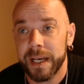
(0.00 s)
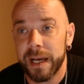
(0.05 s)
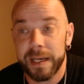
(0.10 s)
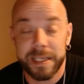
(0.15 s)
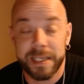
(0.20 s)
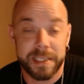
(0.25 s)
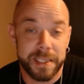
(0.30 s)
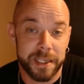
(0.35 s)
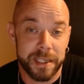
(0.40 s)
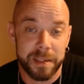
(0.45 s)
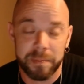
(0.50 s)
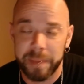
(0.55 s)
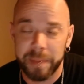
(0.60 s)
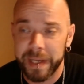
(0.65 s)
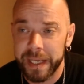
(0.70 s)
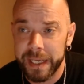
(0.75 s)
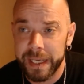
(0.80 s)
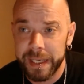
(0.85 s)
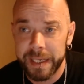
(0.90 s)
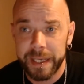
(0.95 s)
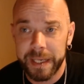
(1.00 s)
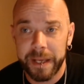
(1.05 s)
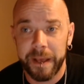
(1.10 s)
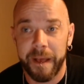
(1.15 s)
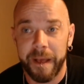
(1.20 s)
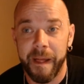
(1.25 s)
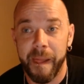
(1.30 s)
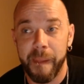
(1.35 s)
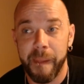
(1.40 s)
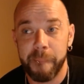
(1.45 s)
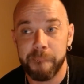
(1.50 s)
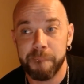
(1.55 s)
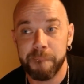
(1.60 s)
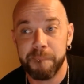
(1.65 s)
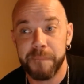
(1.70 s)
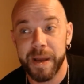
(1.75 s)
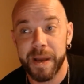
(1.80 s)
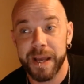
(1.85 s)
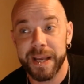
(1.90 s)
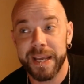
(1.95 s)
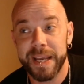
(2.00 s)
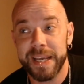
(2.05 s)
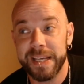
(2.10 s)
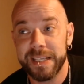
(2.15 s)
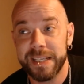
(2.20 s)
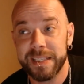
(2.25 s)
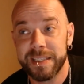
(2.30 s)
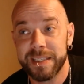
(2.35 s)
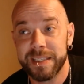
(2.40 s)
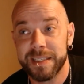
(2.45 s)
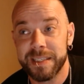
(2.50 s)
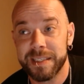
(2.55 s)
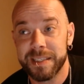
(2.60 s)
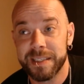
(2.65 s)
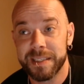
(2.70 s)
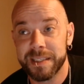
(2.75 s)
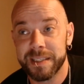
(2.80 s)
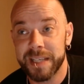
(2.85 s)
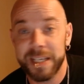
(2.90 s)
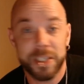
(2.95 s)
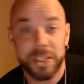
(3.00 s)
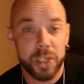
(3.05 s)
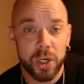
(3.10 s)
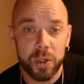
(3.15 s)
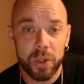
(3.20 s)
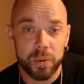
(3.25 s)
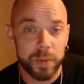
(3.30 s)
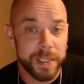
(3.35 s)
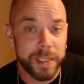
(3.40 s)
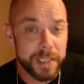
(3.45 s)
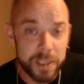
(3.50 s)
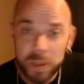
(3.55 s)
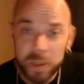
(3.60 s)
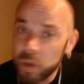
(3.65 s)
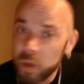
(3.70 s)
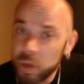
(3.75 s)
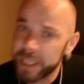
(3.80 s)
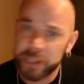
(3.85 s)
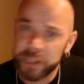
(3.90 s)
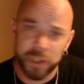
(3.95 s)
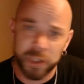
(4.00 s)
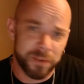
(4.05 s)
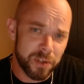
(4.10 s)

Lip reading: He's going to be. But he's cool. He's a cool miniature.